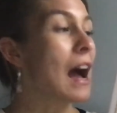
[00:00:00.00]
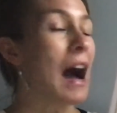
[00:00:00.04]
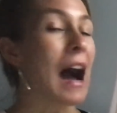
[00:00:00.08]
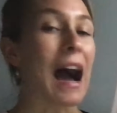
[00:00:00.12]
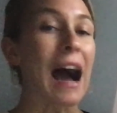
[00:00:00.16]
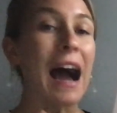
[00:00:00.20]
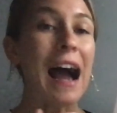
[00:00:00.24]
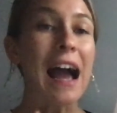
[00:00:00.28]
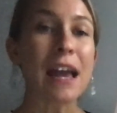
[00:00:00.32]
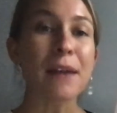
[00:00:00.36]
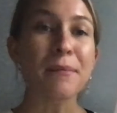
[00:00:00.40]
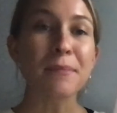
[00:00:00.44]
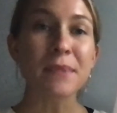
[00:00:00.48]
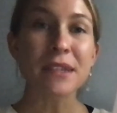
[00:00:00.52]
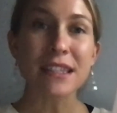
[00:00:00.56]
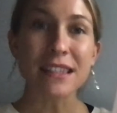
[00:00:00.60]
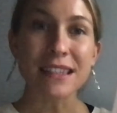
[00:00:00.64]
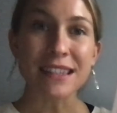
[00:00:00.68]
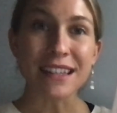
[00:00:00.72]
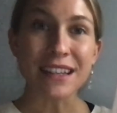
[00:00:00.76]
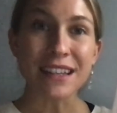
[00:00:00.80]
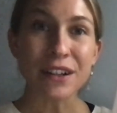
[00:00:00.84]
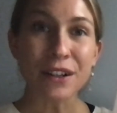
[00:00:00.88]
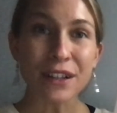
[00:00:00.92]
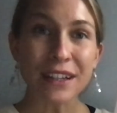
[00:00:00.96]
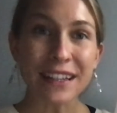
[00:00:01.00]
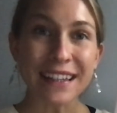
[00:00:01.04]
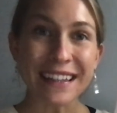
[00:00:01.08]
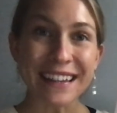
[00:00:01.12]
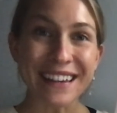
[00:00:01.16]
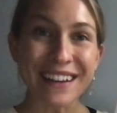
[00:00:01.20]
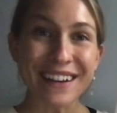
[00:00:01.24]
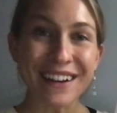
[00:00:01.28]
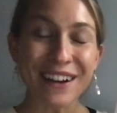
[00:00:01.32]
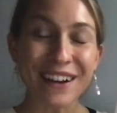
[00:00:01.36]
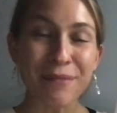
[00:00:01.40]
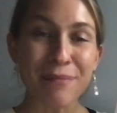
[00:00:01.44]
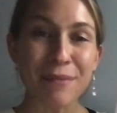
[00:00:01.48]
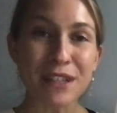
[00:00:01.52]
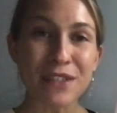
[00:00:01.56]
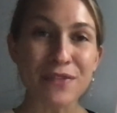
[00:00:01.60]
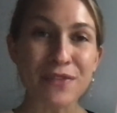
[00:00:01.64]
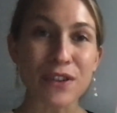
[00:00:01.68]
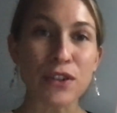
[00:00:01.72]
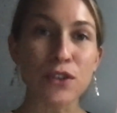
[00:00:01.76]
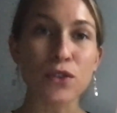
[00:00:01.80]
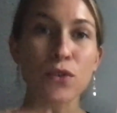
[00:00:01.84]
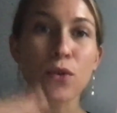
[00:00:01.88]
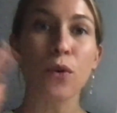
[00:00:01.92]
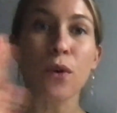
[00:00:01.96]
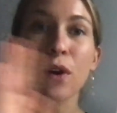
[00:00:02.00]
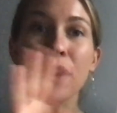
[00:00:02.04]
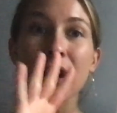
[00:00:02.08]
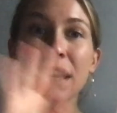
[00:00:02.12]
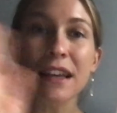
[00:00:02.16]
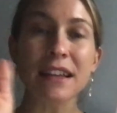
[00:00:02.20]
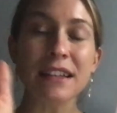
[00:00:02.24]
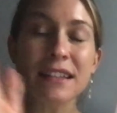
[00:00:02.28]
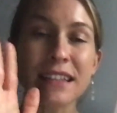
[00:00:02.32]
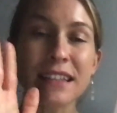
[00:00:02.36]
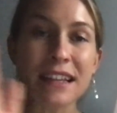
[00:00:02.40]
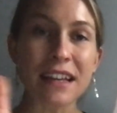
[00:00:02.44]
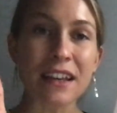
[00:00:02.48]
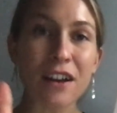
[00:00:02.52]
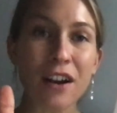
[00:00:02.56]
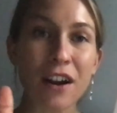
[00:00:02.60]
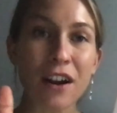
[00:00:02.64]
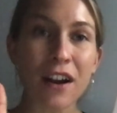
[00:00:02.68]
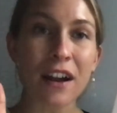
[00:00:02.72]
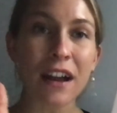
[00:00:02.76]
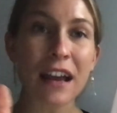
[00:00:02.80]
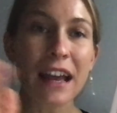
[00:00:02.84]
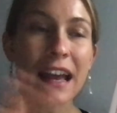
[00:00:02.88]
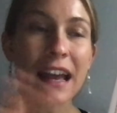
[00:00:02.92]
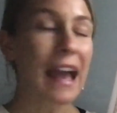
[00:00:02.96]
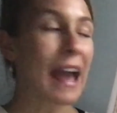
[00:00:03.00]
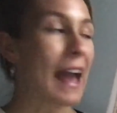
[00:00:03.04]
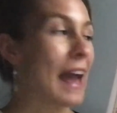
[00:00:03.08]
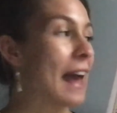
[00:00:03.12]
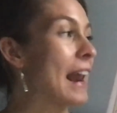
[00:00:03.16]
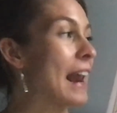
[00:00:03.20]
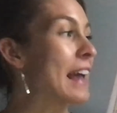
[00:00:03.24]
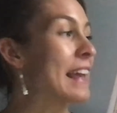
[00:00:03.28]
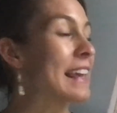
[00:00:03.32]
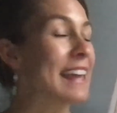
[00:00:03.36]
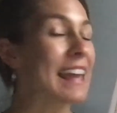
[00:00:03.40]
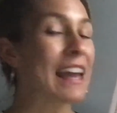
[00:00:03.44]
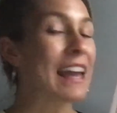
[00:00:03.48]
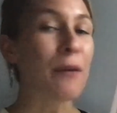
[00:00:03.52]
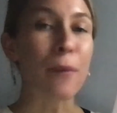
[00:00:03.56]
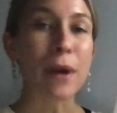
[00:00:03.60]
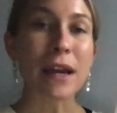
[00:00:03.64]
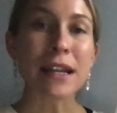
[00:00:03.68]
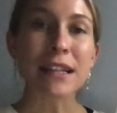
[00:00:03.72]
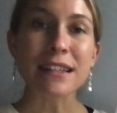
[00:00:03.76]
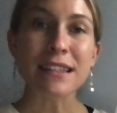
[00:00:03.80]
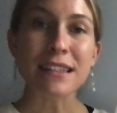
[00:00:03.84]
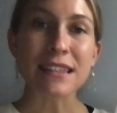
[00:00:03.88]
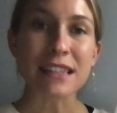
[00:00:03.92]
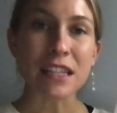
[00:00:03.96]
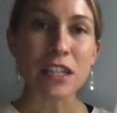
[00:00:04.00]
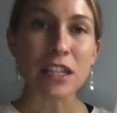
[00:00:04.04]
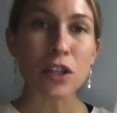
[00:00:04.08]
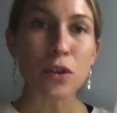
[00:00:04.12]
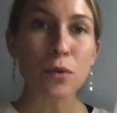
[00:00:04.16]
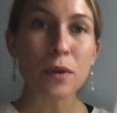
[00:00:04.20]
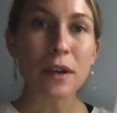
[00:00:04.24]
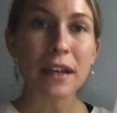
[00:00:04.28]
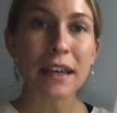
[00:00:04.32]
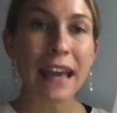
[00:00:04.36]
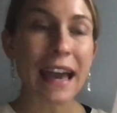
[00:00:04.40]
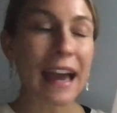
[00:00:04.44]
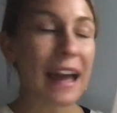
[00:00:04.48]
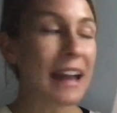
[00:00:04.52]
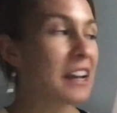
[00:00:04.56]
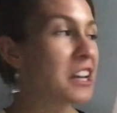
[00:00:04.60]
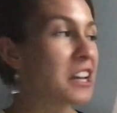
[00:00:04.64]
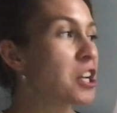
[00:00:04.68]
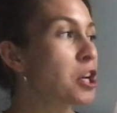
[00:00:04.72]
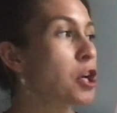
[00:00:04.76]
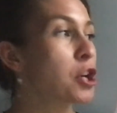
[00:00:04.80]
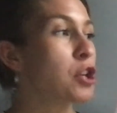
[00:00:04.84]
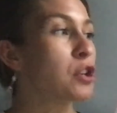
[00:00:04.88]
I'm still here, Miss Victoria's here, and I can't wait to see you again.